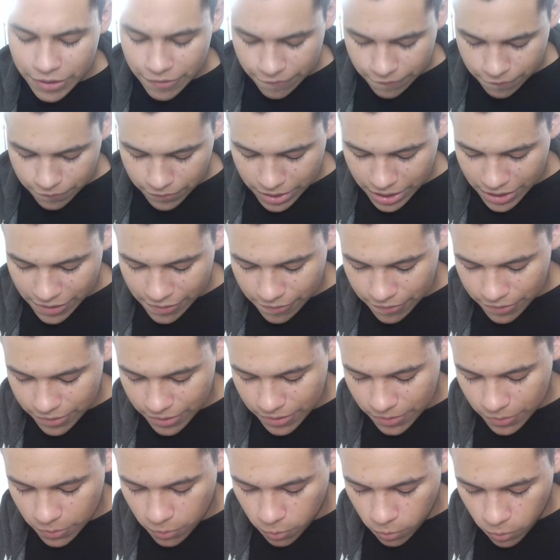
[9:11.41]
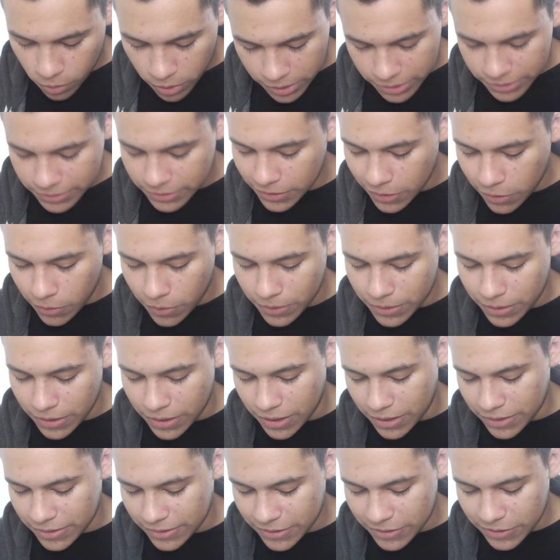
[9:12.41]
If not, then what is going
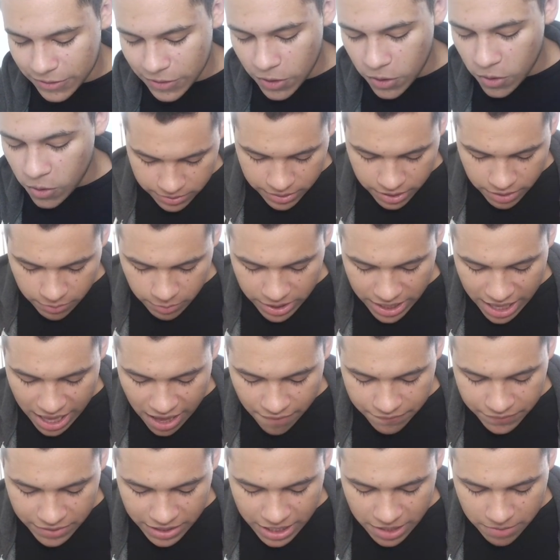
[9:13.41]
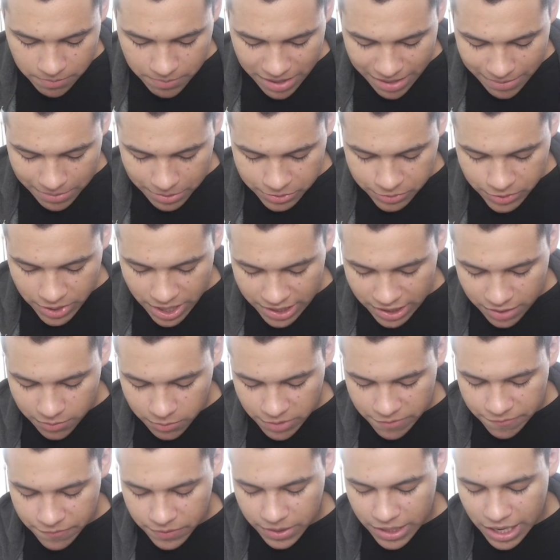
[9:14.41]
on? So here we have a baby dragon
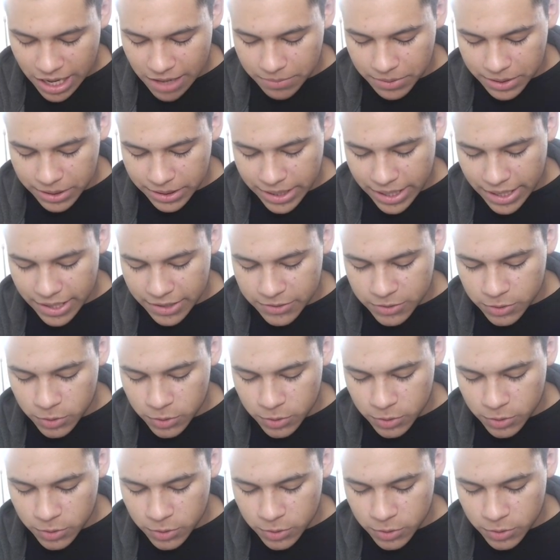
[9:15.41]
with a goblin gang.